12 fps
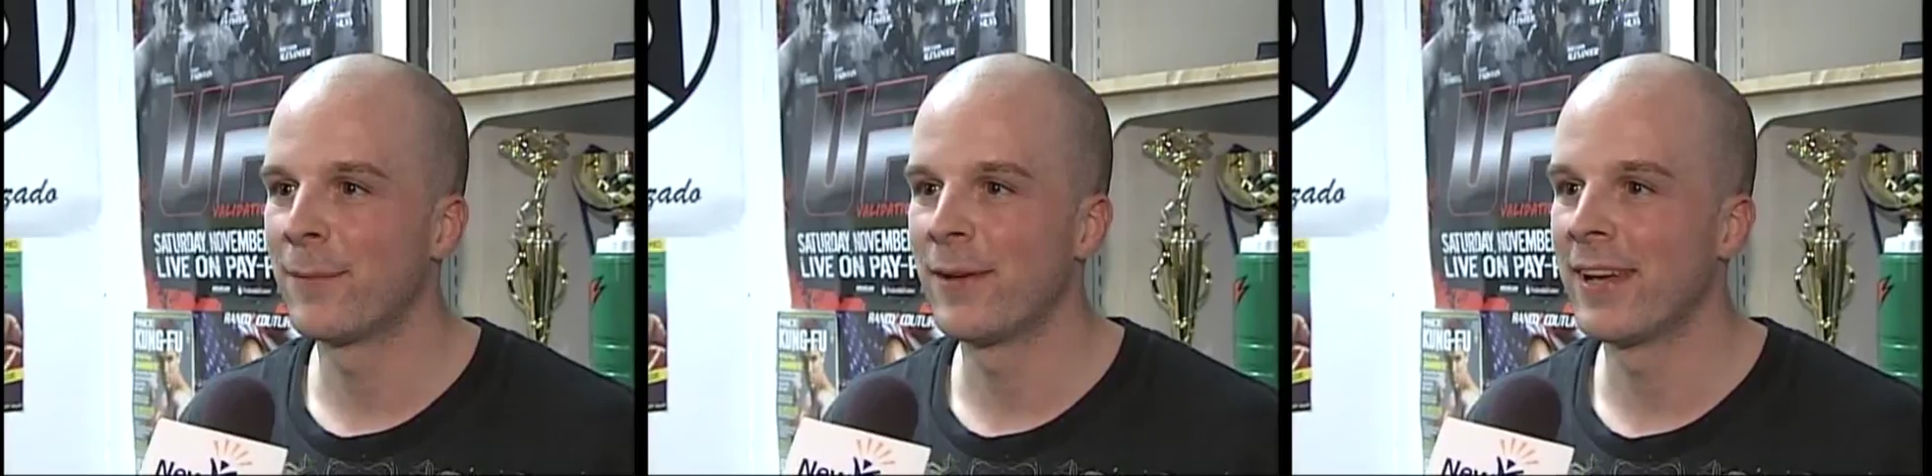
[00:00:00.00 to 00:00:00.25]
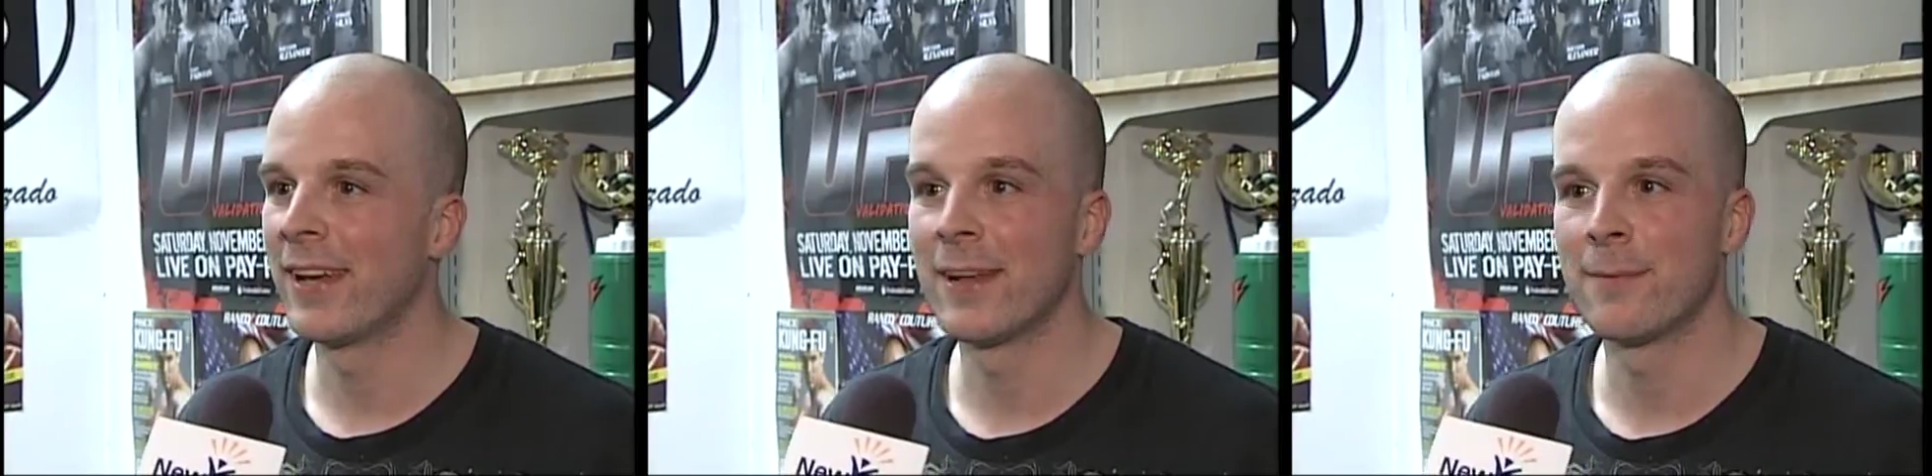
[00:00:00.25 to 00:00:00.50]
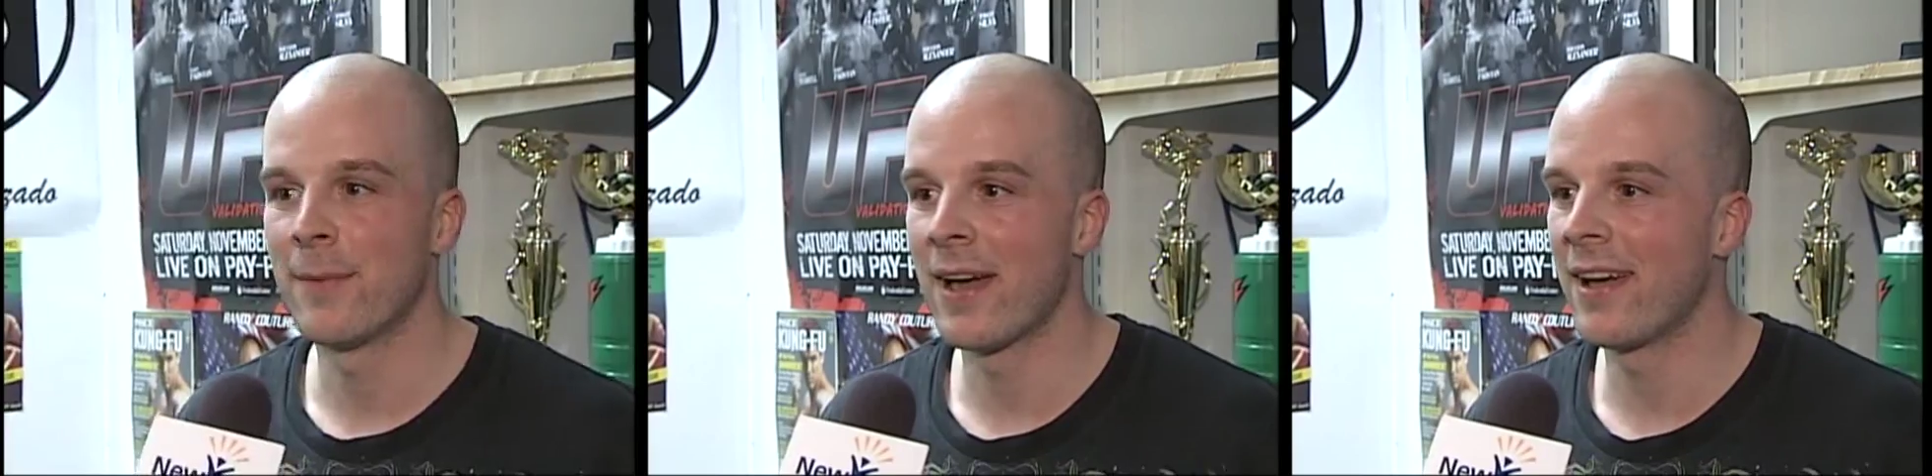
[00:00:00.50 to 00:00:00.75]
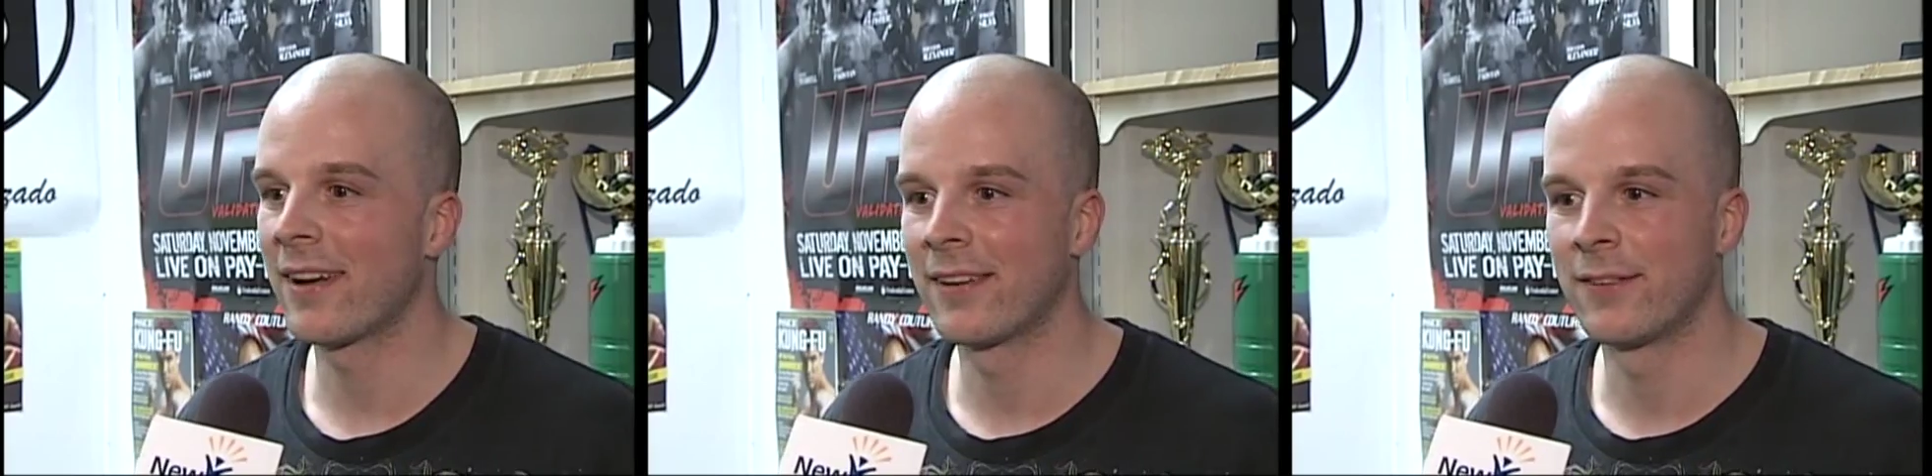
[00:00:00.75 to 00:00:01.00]
up and you hit him
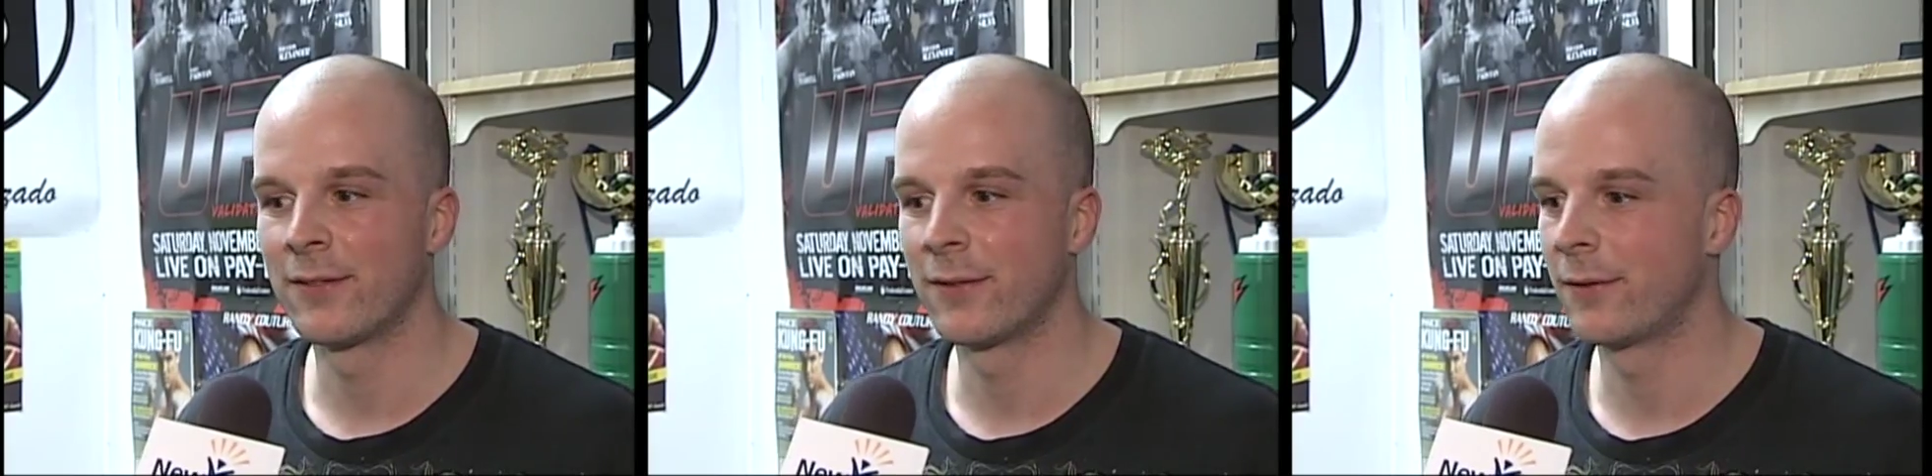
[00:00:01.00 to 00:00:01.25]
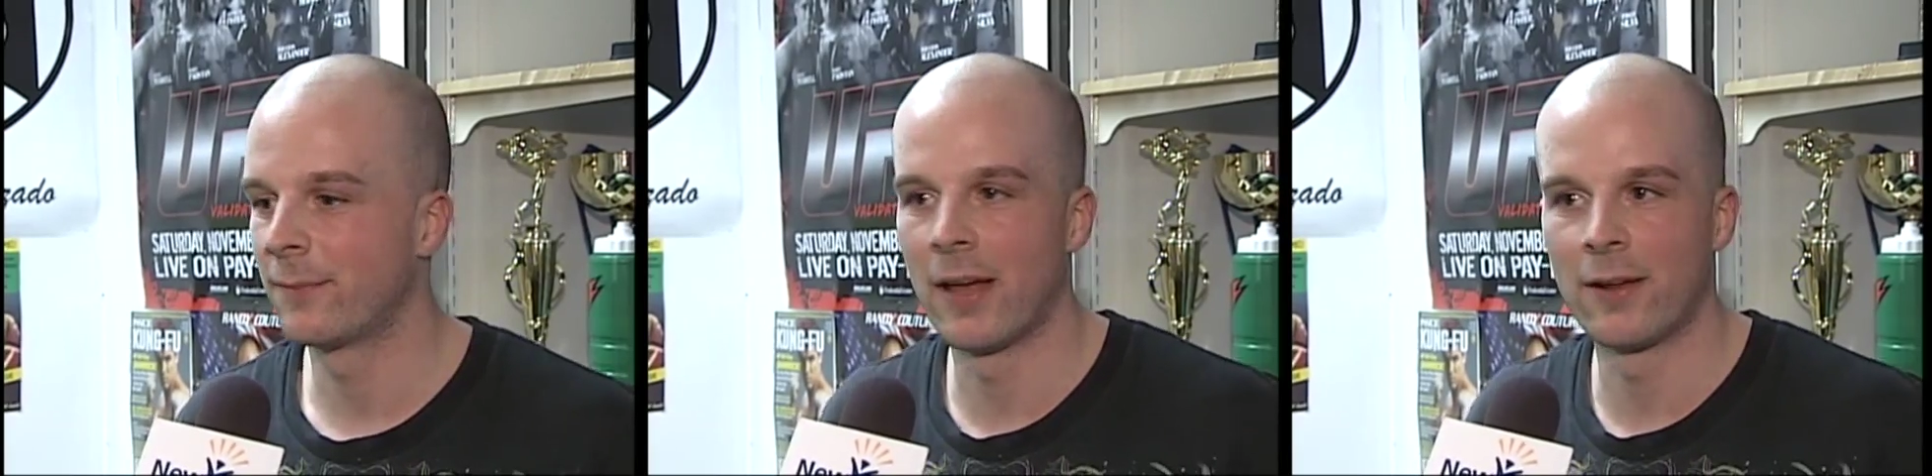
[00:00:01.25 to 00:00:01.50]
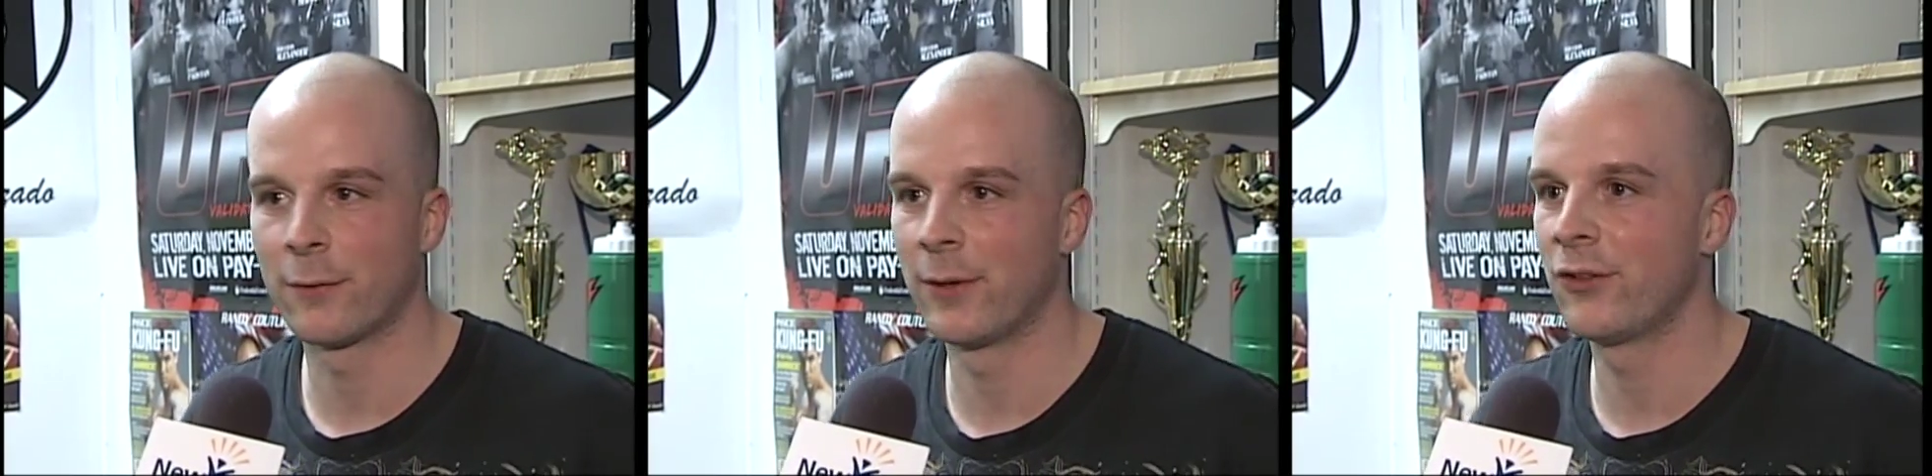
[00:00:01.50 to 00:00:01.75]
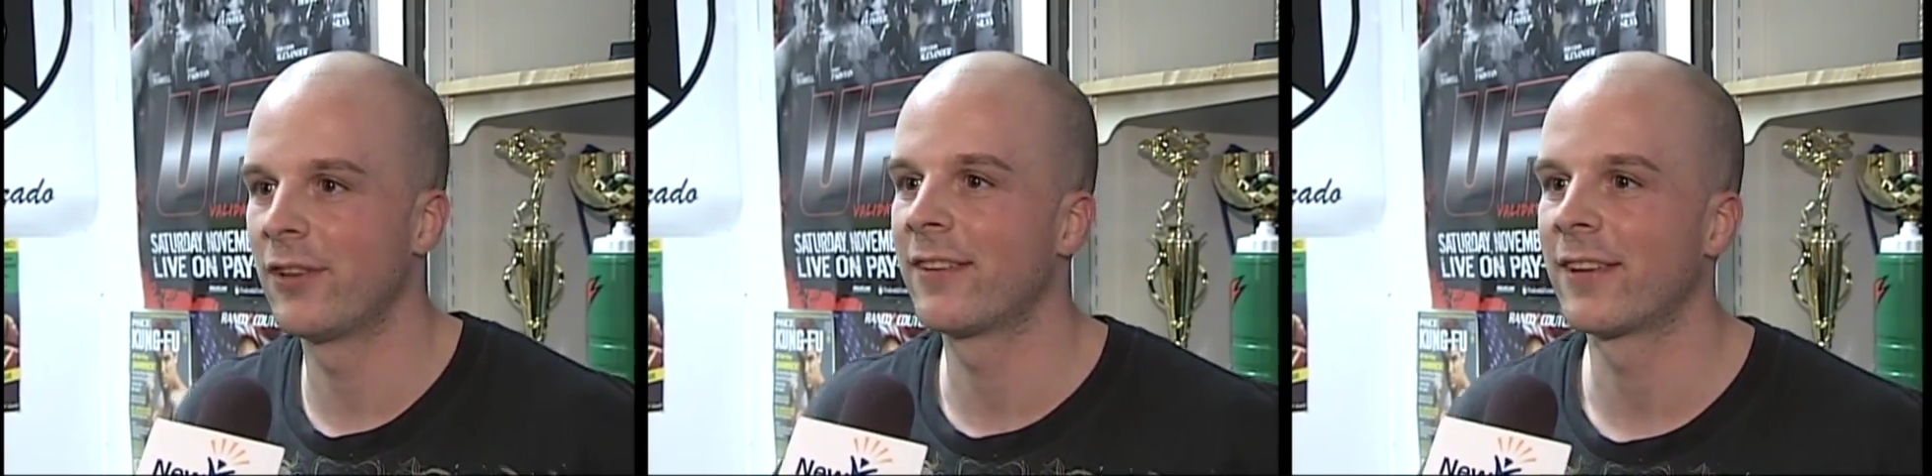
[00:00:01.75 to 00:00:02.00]
back, and that
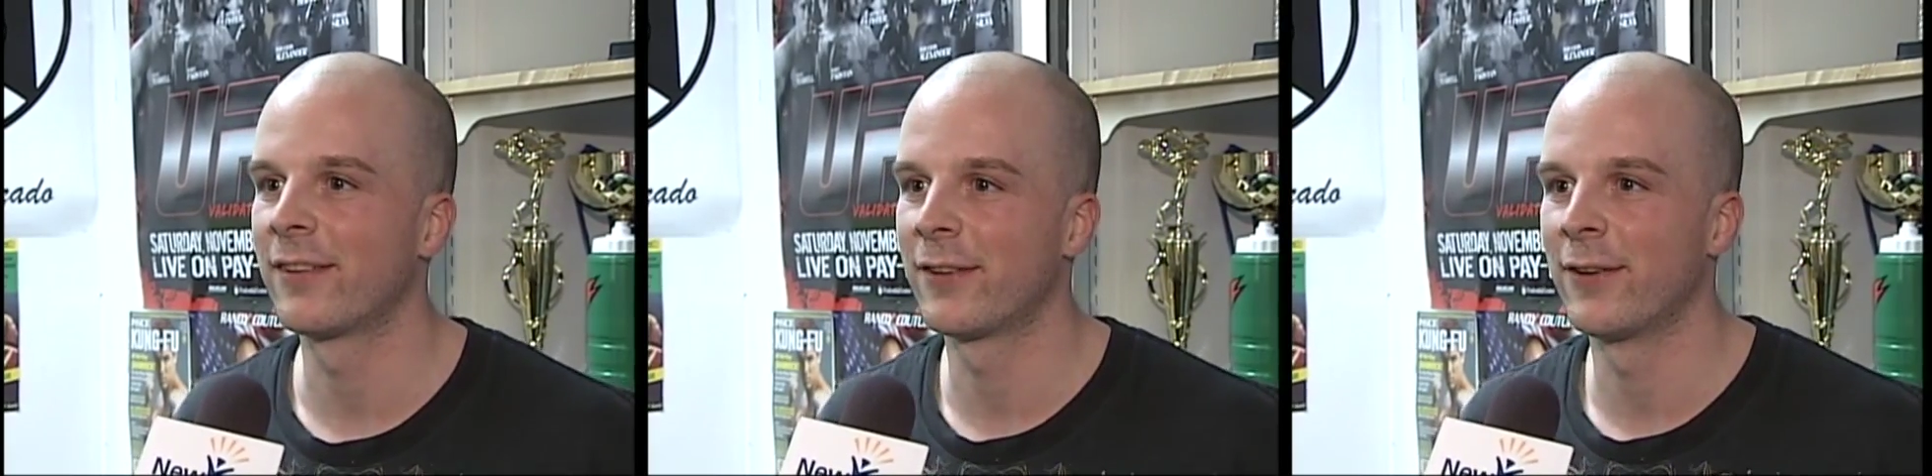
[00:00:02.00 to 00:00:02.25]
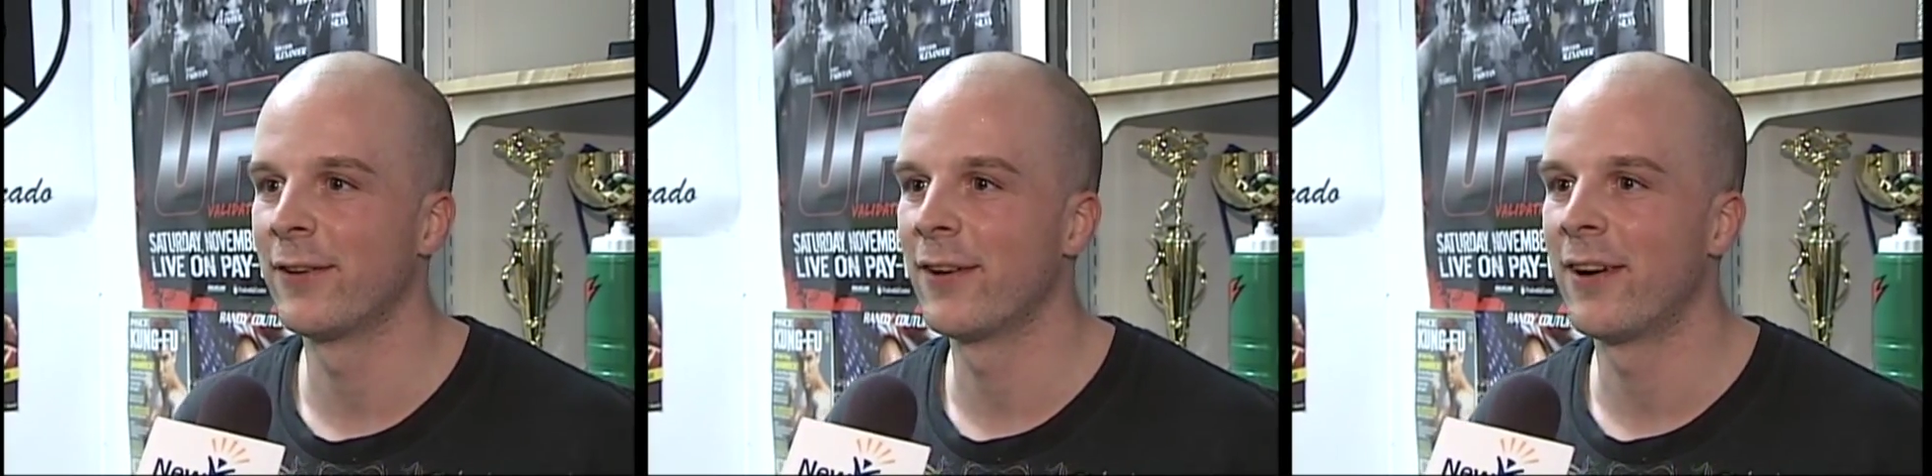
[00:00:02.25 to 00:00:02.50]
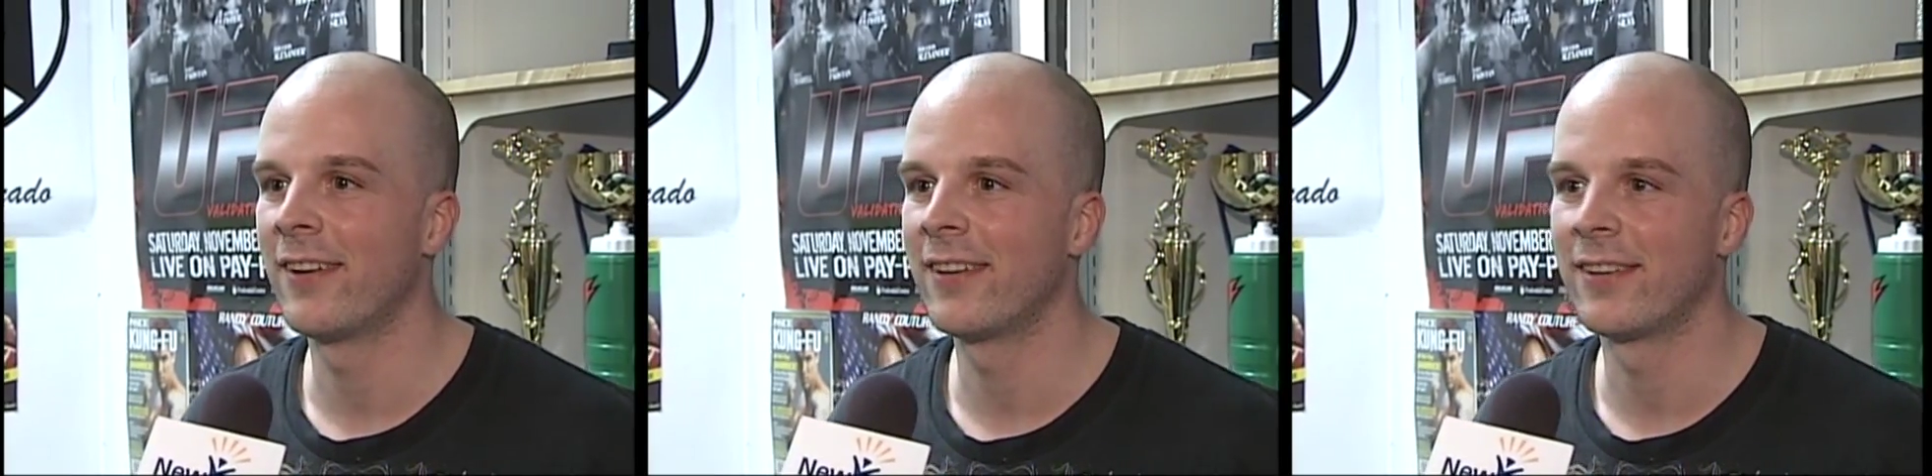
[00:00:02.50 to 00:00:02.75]
switch just gets turned on,